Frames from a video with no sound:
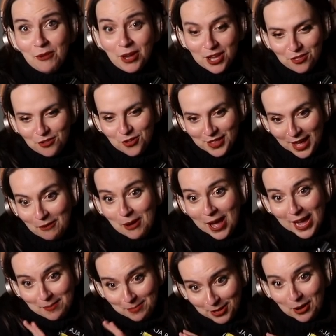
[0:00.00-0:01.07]
why you thought that
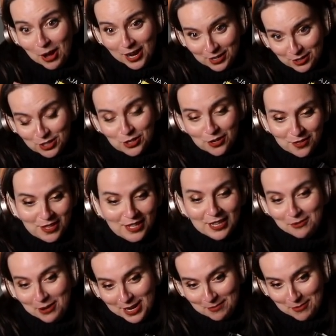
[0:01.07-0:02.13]
way, but I you don't think
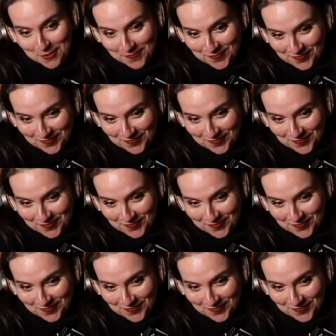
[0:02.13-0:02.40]
that way anymore.